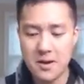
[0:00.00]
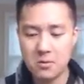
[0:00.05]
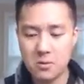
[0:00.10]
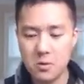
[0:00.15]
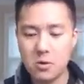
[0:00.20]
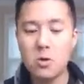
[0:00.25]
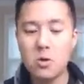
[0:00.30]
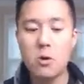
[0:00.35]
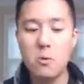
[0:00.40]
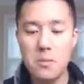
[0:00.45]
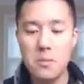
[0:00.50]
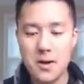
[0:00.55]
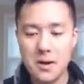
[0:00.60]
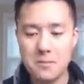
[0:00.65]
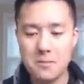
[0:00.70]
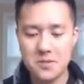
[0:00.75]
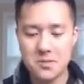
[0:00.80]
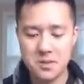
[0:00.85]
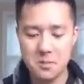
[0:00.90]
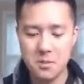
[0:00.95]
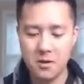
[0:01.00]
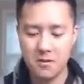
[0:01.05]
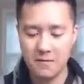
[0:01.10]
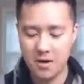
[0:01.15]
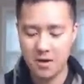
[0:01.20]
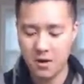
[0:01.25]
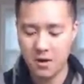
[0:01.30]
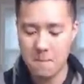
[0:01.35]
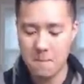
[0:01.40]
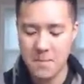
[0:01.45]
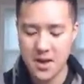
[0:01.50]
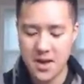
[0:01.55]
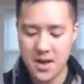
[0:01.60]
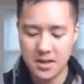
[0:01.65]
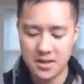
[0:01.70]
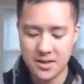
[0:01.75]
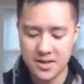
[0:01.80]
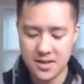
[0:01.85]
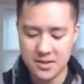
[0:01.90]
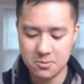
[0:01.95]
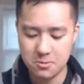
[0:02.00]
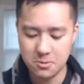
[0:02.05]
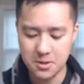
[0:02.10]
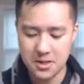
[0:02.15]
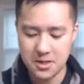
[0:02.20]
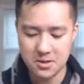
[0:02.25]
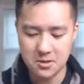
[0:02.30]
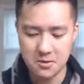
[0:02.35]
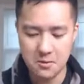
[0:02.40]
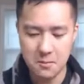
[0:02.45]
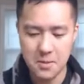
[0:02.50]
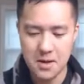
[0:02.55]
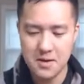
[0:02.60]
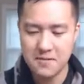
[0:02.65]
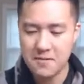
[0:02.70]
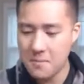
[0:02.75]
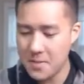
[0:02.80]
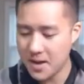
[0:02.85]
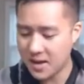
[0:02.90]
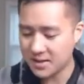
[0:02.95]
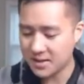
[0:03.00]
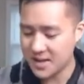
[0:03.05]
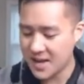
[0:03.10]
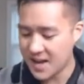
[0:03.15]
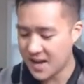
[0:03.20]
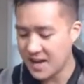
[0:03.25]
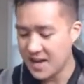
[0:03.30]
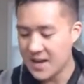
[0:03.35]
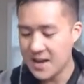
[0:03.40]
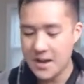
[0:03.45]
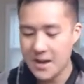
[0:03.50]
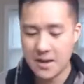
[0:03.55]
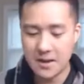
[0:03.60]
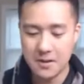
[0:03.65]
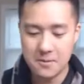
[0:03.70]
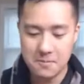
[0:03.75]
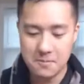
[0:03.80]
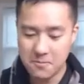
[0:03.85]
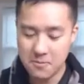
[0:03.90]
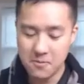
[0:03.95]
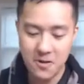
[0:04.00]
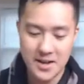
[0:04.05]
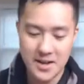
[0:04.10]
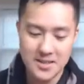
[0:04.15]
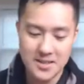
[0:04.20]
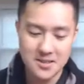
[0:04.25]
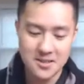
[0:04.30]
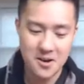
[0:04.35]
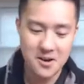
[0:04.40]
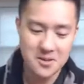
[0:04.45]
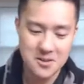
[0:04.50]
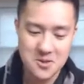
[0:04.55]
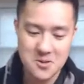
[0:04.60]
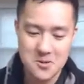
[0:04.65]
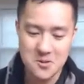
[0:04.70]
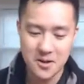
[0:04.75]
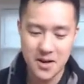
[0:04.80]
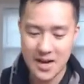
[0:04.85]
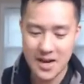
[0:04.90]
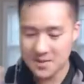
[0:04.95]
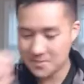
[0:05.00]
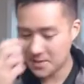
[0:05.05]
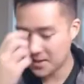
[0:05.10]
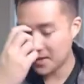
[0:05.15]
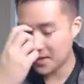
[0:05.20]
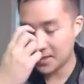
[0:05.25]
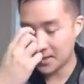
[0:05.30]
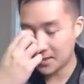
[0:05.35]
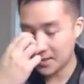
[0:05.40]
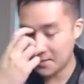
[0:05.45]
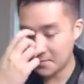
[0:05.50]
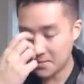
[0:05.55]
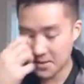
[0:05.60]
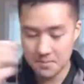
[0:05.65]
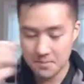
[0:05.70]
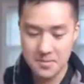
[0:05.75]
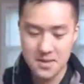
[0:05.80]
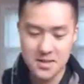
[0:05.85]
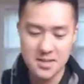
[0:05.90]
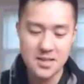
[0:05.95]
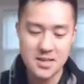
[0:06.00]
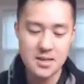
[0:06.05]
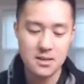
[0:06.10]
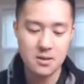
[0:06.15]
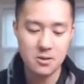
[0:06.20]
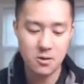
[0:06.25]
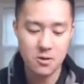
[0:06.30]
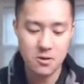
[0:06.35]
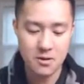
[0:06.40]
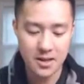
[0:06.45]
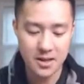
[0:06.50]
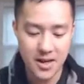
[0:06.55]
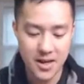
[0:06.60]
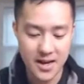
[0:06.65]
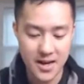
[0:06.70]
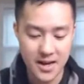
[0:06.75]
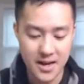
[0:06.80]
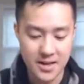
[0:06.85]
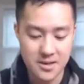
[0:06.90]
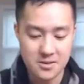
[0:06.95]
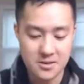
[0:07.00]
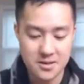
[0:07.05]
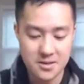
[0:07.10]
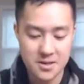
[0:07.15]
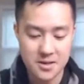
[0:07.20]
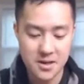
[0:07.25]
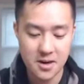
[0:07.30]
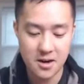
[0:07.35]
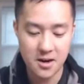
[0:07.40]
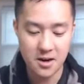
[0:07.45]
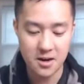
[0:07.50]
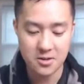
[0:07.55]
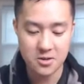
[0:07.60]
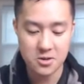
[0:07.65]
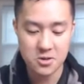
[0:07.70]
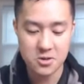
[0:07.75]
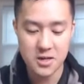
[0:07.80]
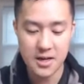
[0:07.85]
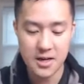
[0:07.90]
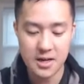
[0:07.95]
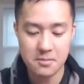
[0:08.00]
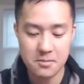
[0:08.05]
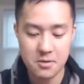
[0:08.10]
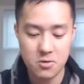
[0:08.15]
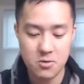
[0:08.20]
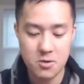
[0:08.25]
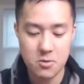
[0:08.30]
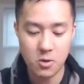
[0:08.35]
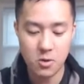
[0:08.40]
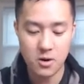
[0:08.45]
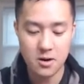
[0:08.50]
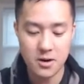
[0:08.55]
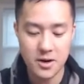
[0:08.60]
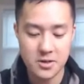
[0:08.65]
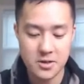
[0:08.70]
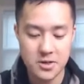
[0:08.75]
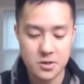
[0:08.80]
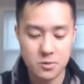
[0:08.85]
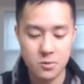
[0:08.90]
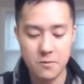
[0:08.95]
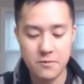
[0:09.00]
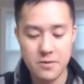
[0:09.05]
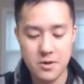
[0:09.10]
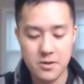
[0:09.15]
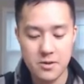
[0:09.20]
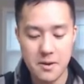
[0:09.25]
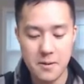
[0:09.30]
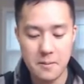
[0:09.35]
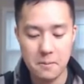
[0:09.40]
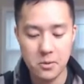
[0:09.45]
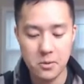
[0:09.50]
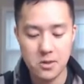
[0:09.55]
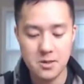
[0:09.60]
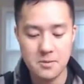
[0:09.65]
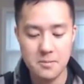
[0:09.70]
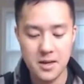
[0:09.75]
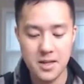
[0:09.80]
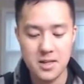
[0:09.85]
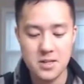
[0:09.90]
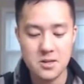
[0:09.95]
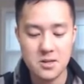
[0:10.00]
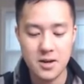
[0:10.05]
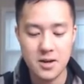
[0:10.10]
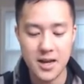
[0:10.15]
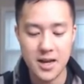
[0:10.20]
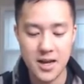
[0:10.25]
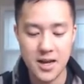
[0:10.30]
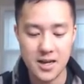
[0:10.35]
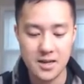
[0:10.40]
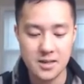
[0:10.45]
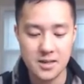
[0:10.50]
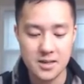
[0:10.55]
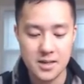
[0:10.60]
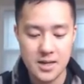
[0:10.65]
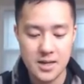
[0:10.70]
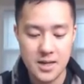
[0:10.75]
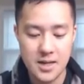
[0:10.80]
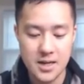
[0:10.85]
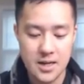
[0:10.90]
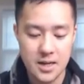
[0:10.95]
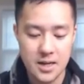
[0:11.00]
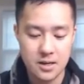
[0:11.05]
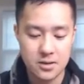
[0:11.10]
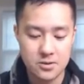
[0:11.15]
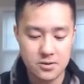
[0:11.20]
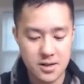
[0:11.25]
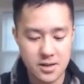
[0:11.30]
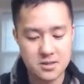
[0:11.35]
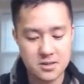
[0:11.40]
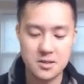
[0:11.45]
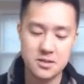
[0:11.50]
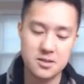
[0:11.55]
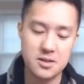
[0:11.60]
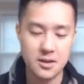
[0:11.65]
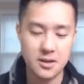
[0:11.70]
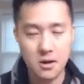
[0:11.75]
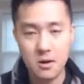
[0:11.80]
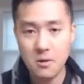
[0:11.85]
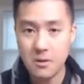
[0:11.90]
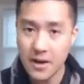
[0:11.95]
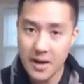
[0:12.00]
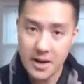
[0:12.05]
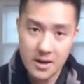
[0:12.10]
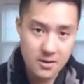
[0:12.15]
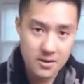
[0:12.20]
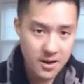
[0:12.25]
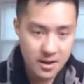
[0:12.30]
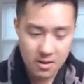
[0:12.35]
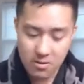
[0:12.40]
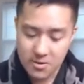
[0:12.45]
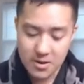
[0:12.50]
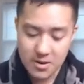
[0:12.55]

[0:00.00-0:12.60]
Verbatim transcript: we'll open up some of our mail as well. So a bit of a mail day. Great start to Cosmic Eclipse. Misty Lorelei, interesting card. Search your deck up for three water energies, reveal them, put them into your hand. So that's just like, okay, you get three